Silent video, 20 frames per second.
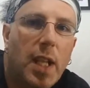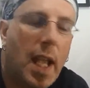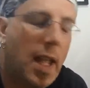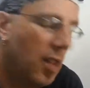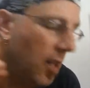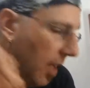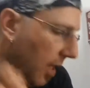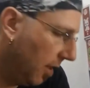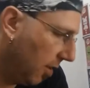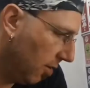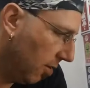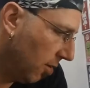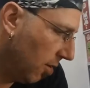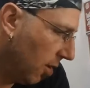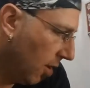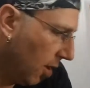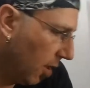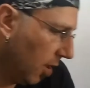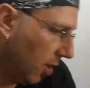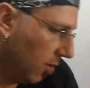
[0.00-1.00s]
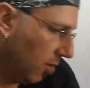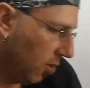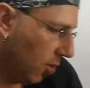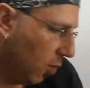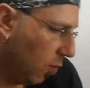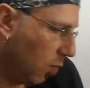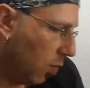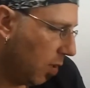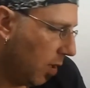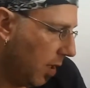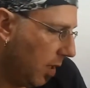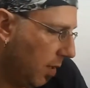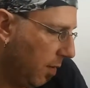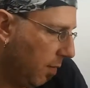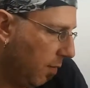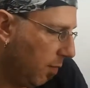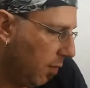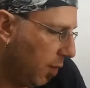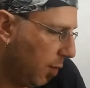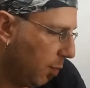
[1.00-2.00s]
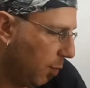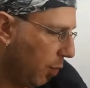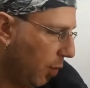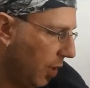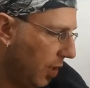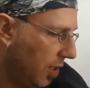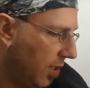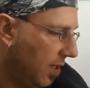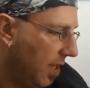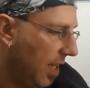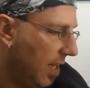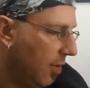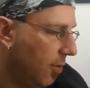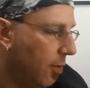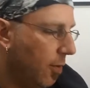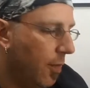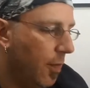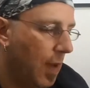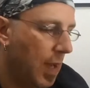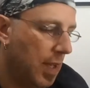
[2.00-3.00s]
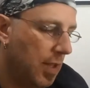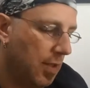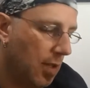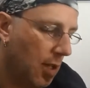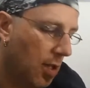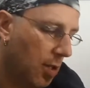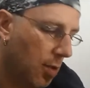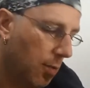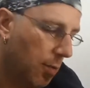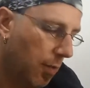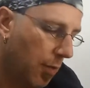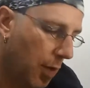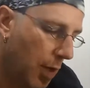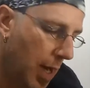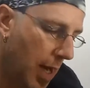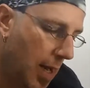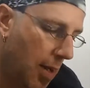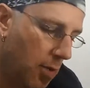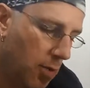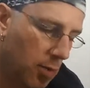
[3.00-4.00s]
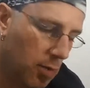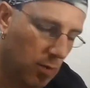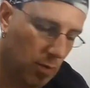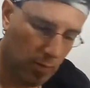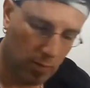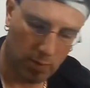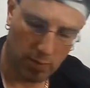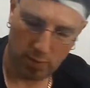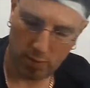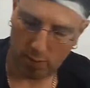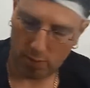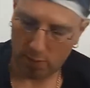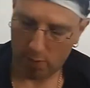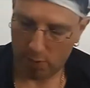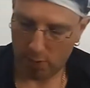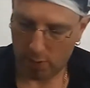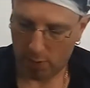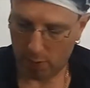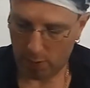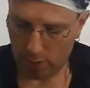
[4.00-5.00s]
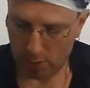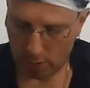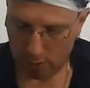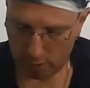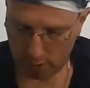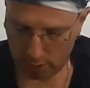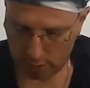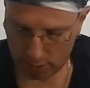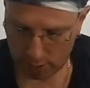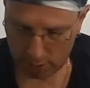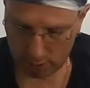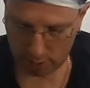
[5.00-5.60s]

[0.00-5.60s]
yelling. So we'll go ahead and just put his standard face on for now. And